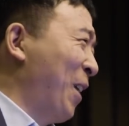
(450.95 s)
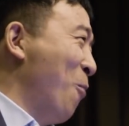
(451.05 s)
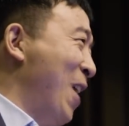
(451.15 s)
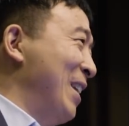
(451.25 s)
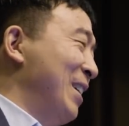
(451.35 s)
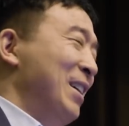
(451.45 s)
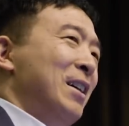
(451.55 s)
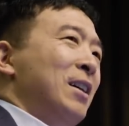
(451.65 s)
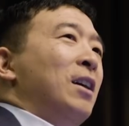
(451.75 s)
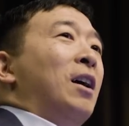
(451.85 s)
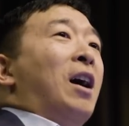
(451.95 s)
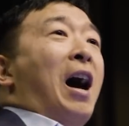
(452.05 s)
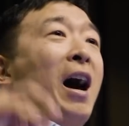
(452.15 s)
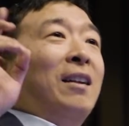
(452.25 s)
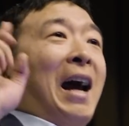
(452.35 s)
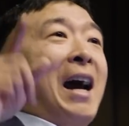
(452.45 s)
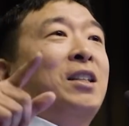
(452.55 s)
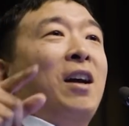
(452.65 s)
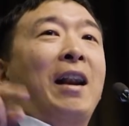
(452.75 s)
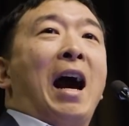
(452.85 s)
Like what?
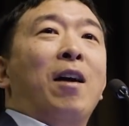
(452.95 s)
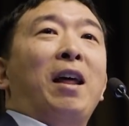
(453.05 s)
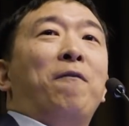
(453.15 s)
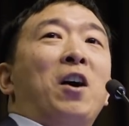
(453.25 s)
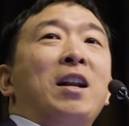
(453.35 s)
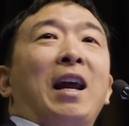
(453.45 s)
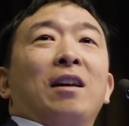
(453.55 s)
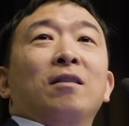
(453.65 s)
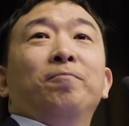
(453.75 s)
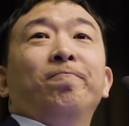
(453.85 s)
Alaska. And how do they fund it?